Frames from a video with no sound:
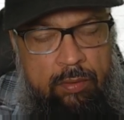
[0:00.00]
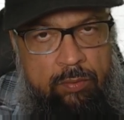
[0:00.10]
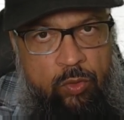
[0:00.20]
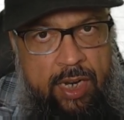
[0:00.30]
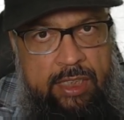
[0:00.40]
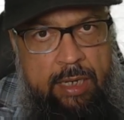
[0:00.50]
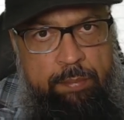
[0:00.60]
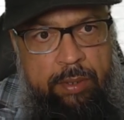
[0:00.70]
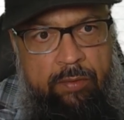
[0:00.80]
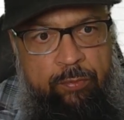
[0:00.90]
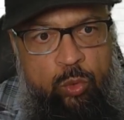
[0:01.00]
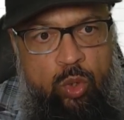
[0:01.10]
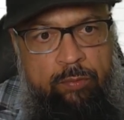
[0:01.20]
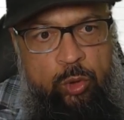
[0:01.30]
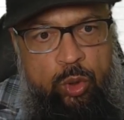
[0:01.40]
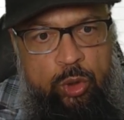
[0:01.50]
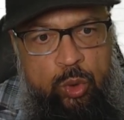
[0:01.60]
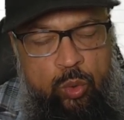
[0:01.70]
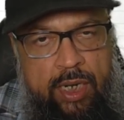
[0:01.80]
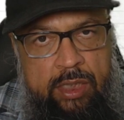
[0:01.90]
for example, few of your
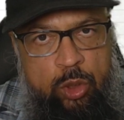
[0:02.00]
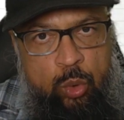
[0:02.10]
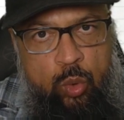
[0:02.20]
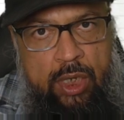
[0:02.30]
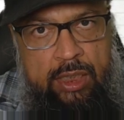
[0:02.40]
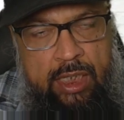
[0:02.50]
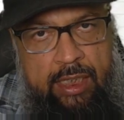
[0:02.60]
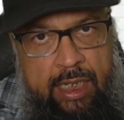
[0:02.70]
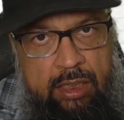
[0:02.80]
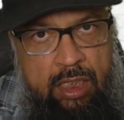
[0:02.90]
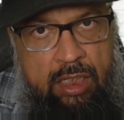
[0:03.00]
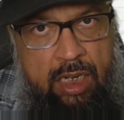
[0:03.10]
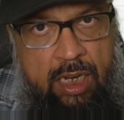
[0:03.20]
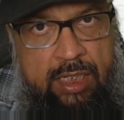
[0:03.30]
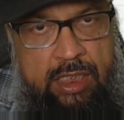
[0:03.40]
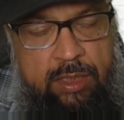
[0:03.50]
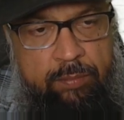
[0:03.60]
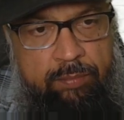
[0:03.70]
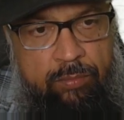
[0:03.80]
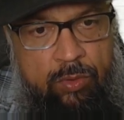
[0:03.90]
students do not attend the class,
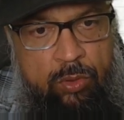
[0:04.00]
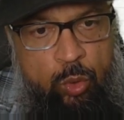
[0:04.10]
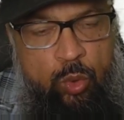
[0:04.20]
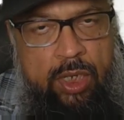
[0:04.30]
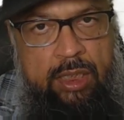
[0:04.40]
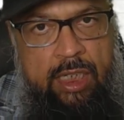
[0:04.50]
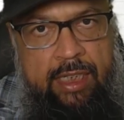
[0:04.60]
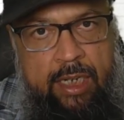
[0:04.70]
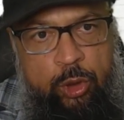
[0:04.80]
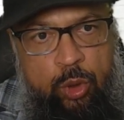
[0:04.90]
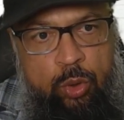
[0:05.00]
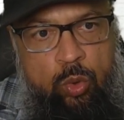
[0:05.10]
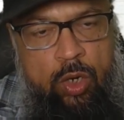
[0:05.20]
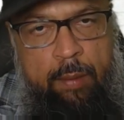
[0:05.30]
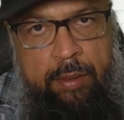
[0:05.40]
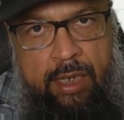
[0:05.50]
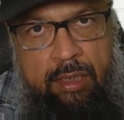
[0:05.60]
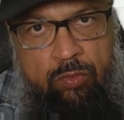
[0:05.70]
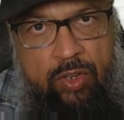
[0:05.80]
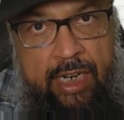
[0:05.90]
do not attend your
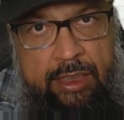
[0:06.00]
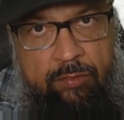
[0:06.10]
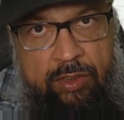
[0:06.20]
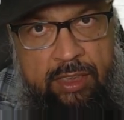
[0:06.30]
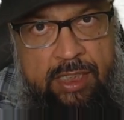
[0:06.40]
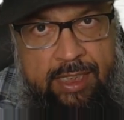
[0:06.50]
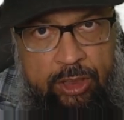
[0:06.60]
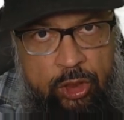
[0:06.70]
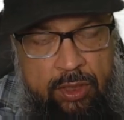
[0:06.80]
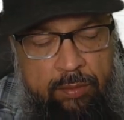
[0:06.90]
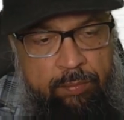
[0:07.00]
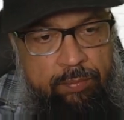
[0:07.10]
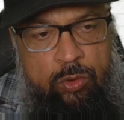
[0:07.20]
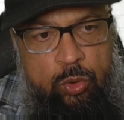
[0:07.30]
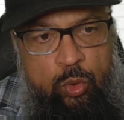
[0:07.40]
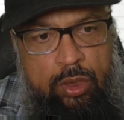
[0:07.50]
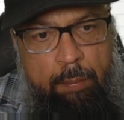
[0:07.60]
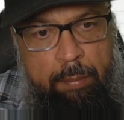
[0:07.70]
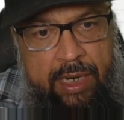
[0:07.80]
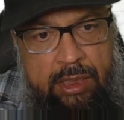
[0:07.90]
collaborative activity session so the
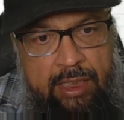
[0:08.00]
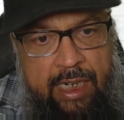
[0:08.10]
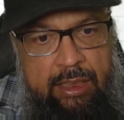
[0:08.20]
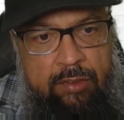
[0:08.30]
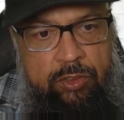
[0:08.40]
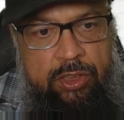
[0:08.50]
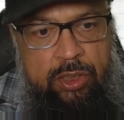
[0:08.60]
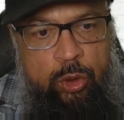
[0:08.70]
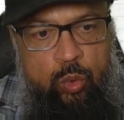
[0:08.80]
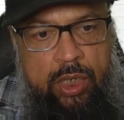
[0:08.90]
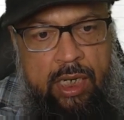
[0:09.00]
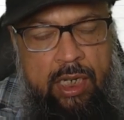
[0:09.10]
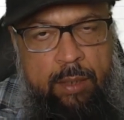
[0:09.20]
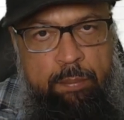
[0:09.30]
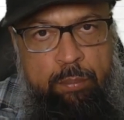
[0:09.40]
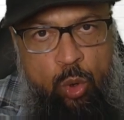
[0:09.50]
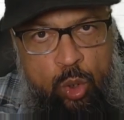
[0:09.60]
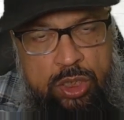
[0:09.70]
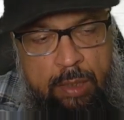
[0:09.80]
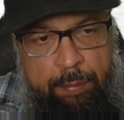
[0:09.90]
best activity you can
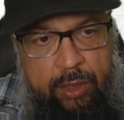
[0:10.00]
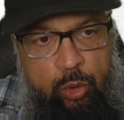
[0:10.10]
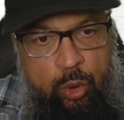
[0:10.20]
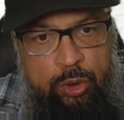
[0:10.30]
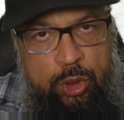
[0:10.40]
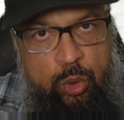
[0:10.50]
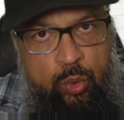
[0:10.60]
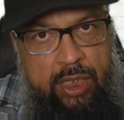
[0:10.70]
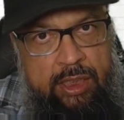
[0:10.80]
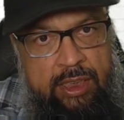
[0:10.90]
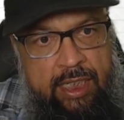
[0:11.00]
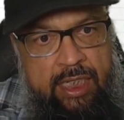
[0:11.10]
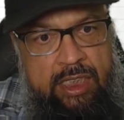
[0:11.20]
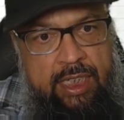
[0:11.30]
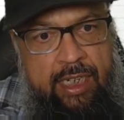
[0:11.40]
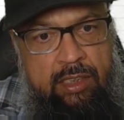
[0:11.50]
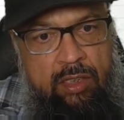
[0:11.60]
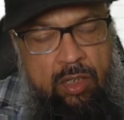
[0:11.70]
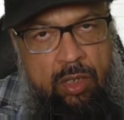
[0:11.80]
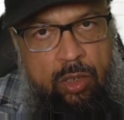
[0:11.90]
impose upon those students is that
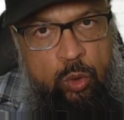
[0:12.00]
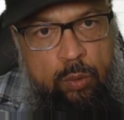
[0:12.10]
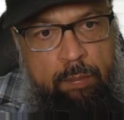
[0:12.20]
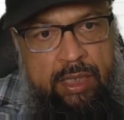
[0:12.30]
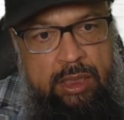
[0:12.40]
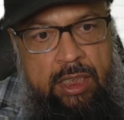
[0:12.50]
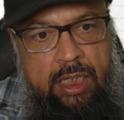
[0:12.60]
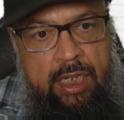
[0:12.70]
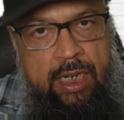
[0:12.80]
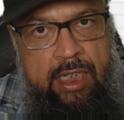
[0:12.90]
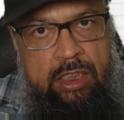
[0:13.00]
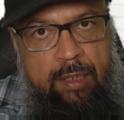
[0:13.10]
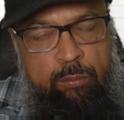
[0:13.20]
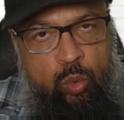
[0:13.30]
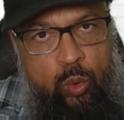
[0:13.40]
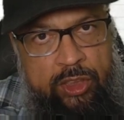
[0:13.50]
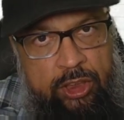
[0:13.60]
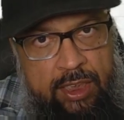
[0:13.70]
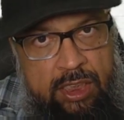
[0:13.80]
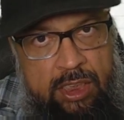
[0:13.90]
you must create some
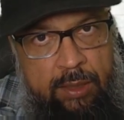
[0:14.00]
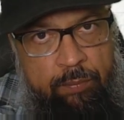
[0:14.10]
questions